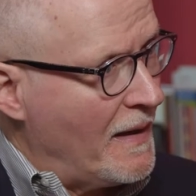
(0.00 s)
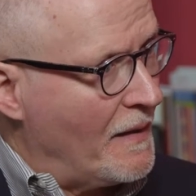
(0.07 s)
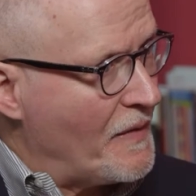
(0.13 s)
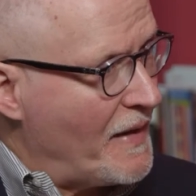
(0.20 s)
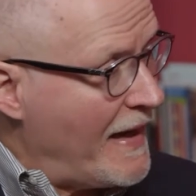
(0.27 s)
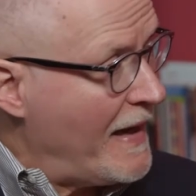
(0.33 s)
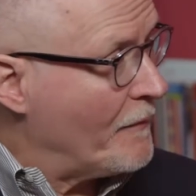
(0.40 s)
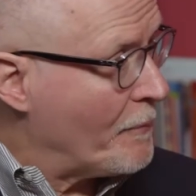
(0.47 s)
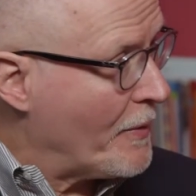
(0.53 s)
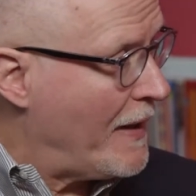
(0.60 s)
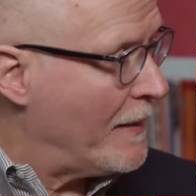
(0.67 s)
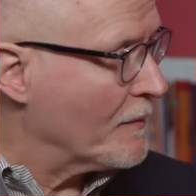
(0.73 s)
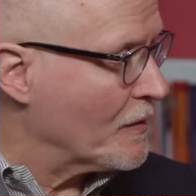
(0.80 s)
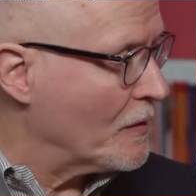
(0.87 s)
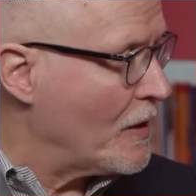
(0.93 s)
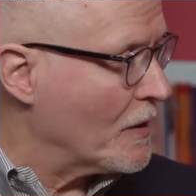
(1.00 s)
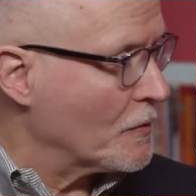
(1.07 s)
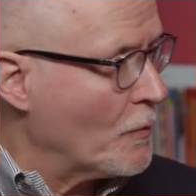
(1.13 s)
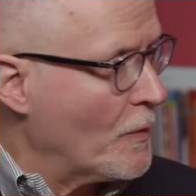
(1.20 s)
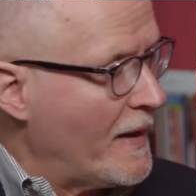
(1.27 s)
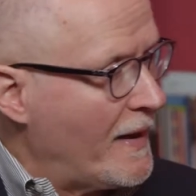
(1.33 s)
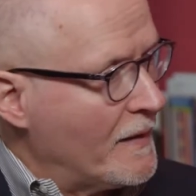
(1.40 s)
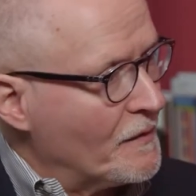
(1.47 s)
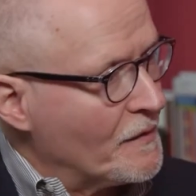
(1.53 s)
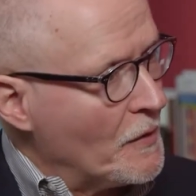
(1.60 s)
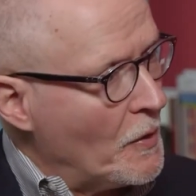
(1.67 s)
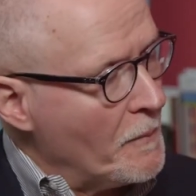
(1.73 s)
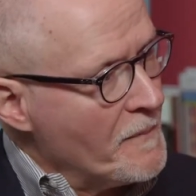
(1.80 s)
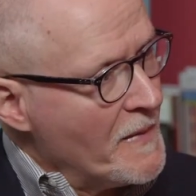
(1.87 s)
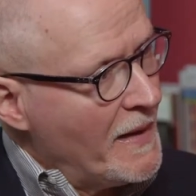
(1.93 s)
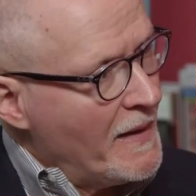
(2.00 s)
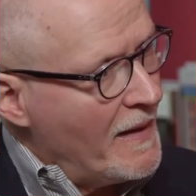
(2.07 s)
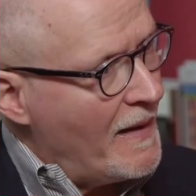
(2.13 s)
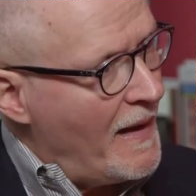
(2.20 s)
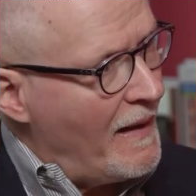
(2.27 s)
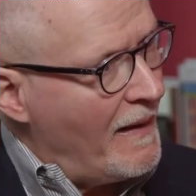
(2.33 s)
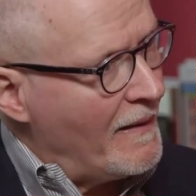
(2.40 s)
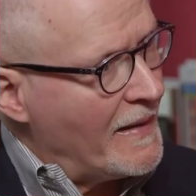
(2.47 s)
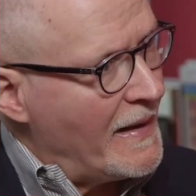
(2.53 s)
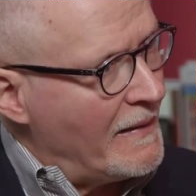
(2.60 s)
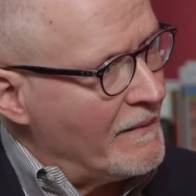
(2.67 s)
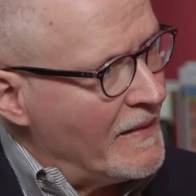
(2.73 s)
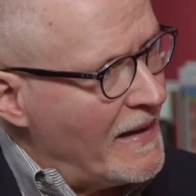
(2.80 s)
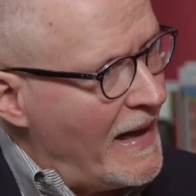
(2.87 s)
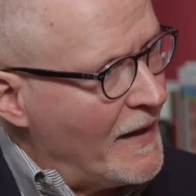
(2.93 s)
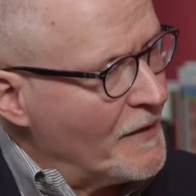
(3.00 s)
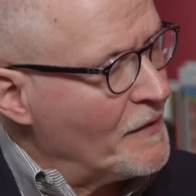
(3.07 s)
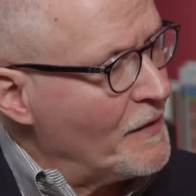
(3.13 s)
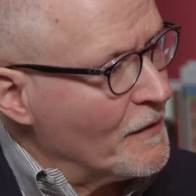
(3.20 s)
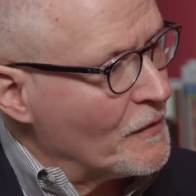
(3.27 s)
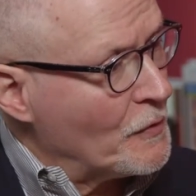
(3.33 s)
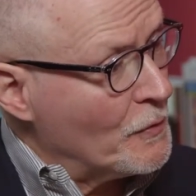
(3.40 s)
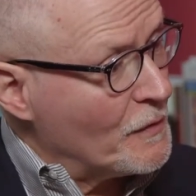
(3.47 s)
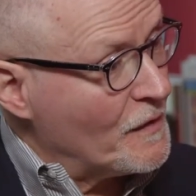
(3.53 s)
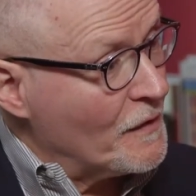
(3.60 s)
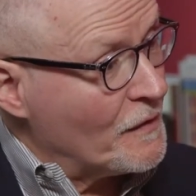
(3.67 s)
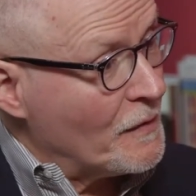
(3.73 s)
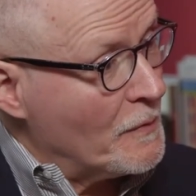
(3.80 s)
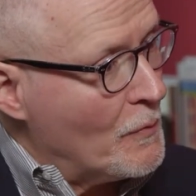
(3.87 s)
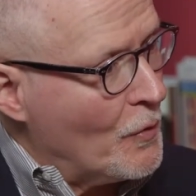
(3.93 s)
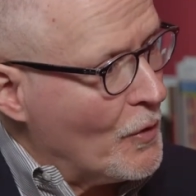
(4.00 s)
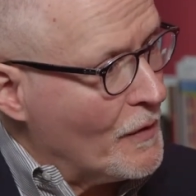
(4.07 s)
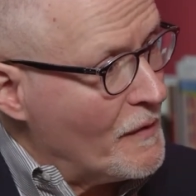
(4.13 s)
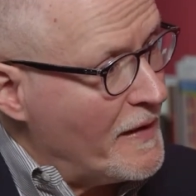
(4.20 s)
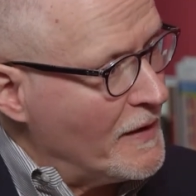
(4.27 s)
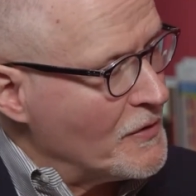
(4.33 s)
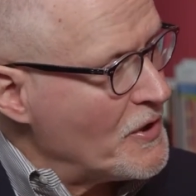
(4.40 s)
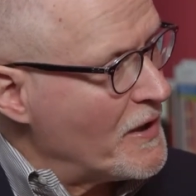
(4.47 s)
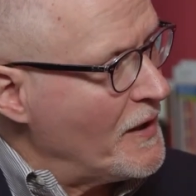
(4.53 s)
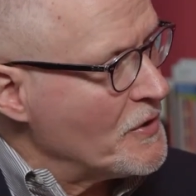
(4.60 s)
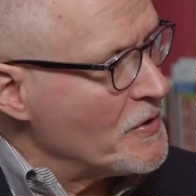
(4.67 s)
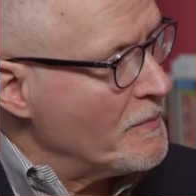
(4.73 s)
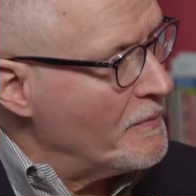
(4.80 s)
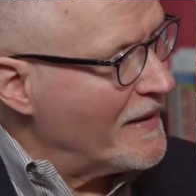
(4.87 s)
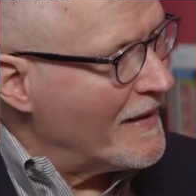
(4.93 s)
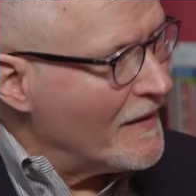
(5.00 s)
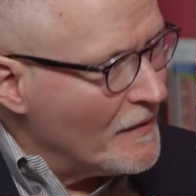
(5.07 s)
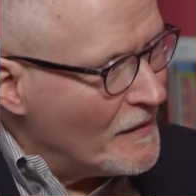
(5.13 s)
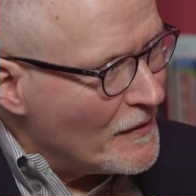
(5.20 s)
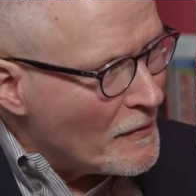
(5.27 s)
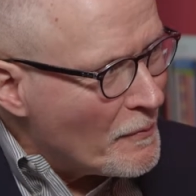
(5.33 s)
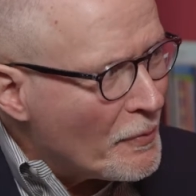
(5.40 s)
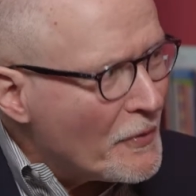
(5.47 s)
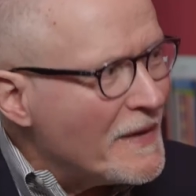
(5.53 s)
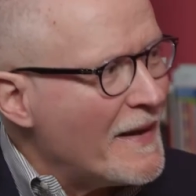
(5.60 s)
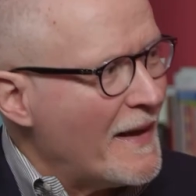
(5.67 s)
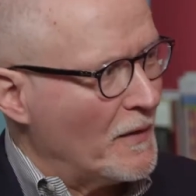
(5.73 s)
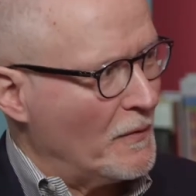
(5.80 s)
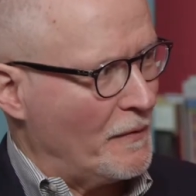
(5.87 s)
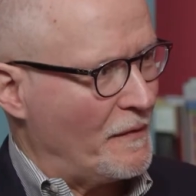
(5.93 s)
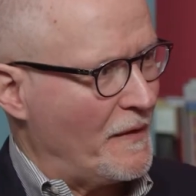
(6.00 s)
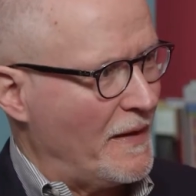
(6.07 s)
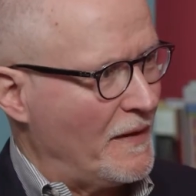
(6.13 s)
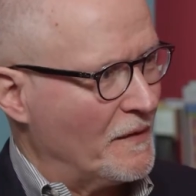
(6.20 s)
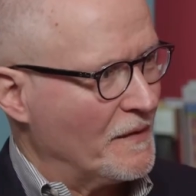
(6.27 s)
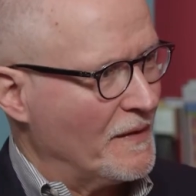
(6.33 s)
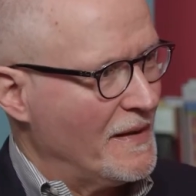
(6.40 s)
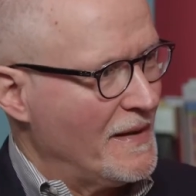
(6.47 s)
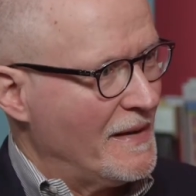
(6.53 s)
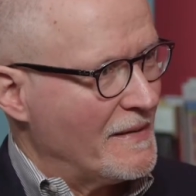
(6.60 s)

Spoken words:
They have problems along the way. So I see a school system where the education begins in the prenatal phase.